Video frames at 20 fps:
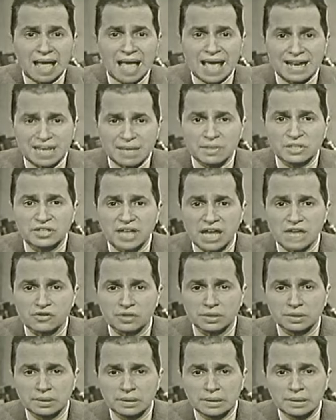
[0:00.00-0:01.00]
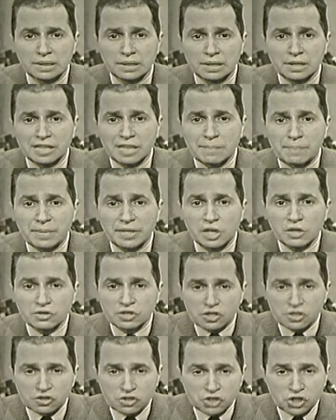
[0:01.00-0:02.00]
and imitation that
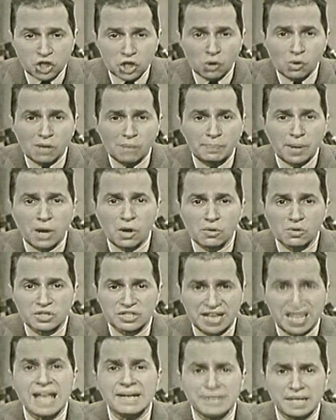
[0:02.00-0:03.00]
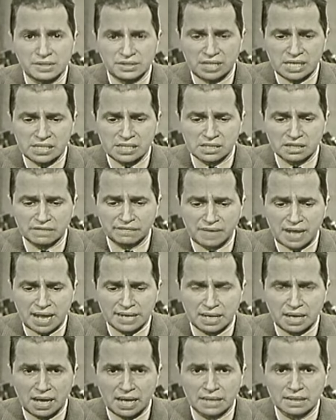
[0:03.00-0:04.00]
produces two opposed tendencies in the
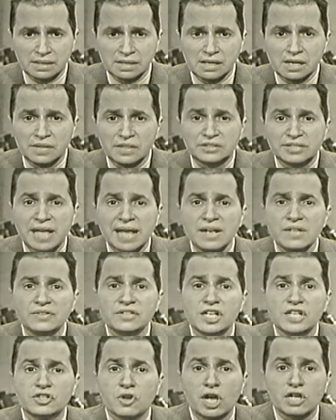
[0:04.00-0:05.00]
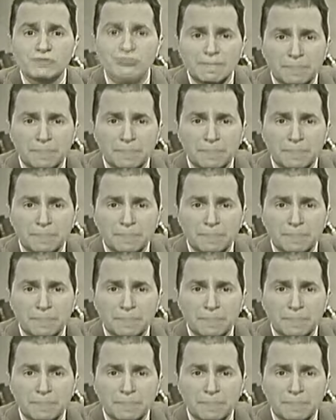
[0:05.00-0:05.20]
fine art. The tendency towards